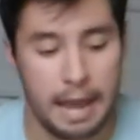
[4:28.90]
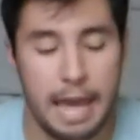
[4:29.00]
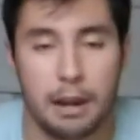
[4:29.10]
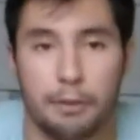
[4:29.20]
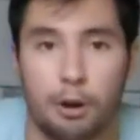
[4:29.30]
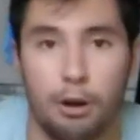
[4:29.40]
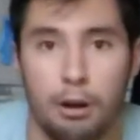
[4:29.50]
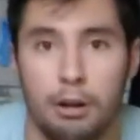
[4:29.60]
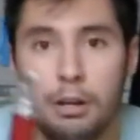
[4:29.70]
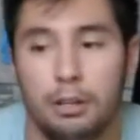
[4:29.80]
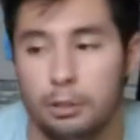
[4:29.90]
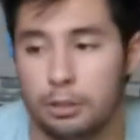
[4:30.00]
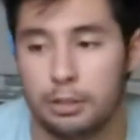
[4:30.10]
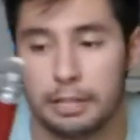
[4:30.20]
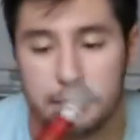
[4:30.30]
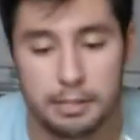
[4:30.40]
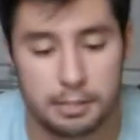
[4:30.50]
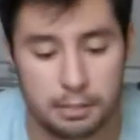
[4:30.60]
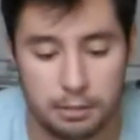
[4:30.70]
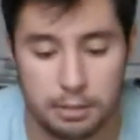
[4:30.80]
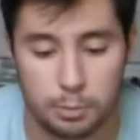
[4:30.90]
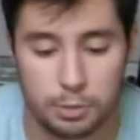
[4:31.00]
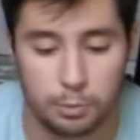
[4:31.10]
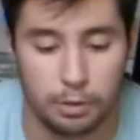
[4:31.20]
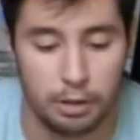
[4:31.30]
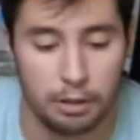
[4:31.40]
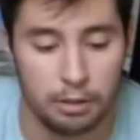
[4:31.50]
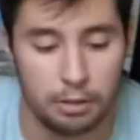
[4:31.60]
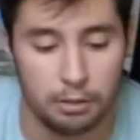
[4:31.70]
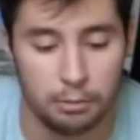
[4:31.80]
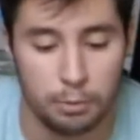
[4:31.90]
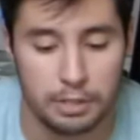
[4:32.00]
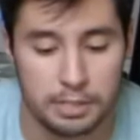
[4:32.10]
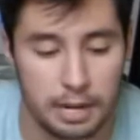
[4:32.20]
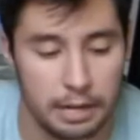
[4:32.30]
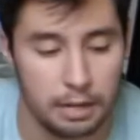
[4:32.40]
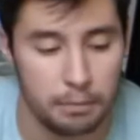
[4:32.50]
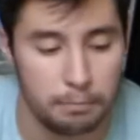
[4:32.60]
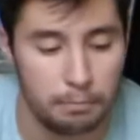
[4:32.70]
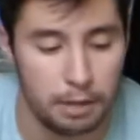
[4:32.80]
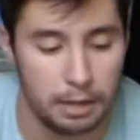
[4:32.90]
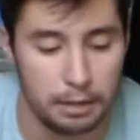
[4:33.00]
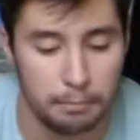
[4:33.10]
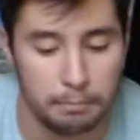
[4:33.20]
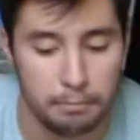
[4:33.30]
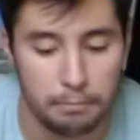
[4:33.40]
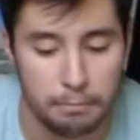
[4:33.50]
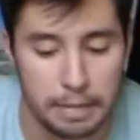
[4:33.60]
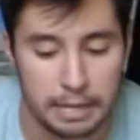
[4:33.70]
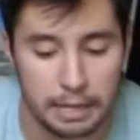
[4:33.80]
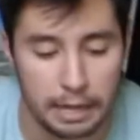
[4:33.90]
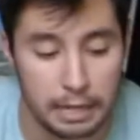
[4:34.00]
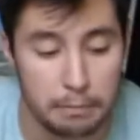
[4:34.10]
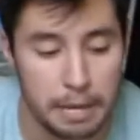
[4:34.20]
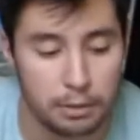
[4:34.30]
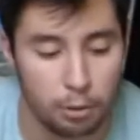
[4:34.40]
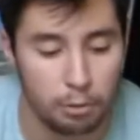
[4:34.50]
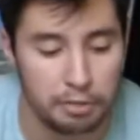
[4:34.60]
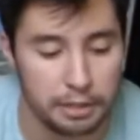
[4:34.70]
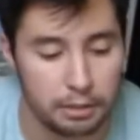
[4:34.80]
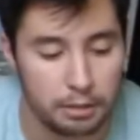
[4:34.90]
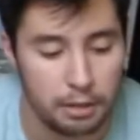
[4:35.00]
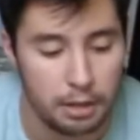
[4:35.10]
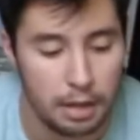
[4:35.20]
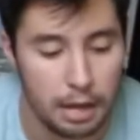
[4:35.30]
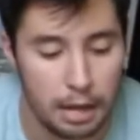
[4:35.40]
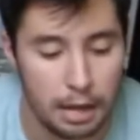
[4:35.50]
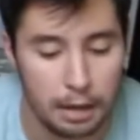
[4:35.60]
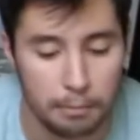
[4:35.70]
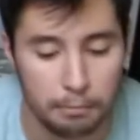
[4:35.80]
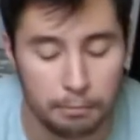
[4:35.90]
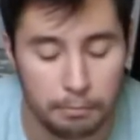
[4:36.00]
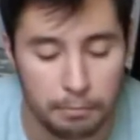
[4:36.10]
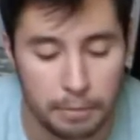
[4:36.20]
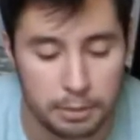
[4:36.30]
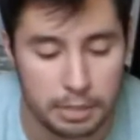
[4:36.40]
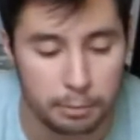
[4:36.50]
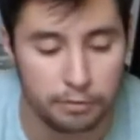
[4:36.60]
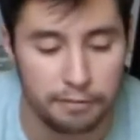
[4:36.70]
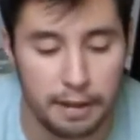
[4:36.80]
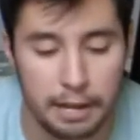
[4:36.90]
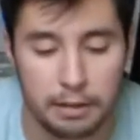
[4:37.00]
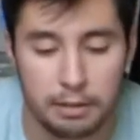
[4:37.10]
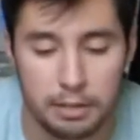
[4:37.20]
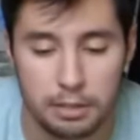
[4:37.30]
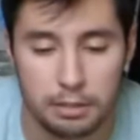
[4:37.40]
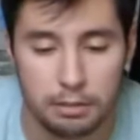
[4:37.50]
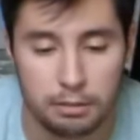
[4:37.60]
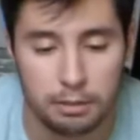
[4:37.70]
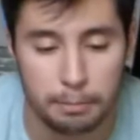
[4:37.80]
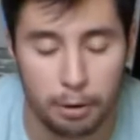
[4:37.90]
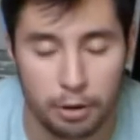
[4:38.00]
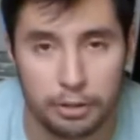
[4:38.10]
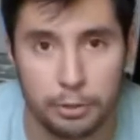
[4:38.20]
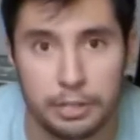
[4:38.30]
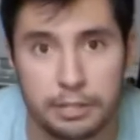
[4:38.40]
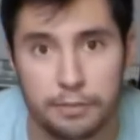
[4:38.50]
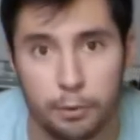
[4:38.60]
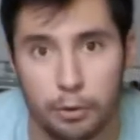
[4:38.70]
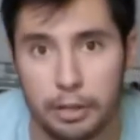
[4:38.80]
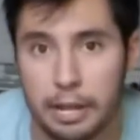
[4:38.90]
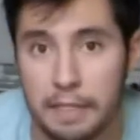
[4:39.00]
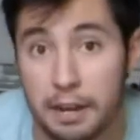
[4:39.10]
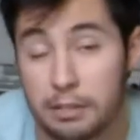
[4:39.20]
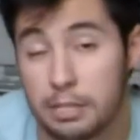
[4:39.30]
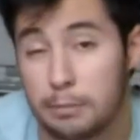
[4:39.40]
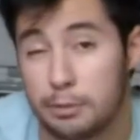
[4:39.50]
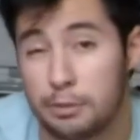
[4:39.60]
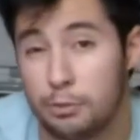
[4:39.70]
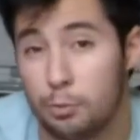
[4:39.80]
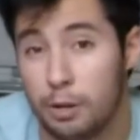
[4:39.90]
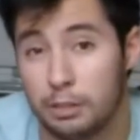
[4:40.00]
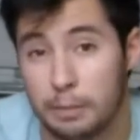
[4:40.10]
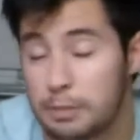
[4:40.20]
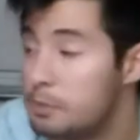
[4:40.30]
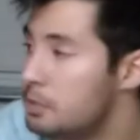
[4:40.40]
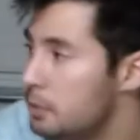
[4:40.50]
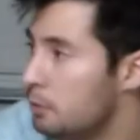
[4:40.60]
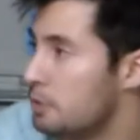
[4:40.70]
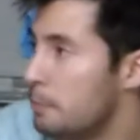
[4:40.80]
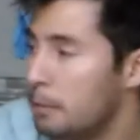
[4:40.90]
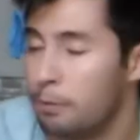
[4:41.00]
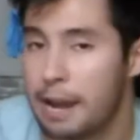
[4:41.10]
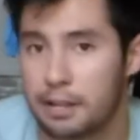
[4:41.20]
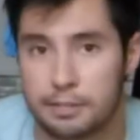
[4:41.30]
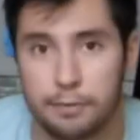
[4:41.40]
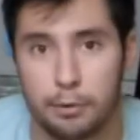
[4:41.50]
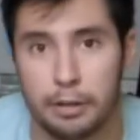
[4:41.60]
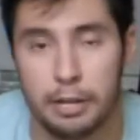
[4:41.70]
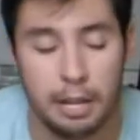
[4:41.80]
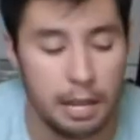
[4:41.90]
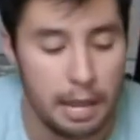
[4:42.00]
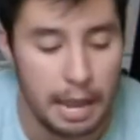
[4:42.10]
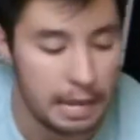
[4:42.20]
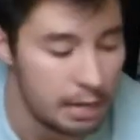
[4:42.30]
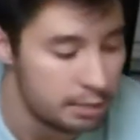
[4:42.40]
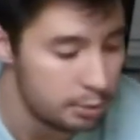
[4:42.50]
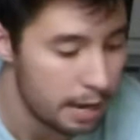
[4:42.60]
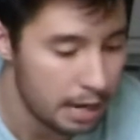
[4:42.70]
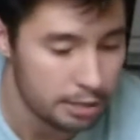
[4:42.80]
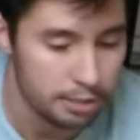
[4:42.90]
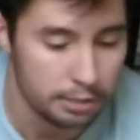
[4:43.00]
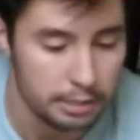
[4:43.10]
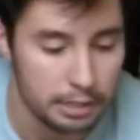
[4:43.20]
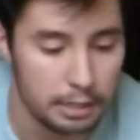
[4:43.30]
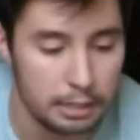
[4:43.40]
I had on the car looked like this. This was one of the ones that I ended up making. I didn't make the whole thing. I was able to find the part units for it, and then I was able to weld up some steel to make brackets for it, and I do actually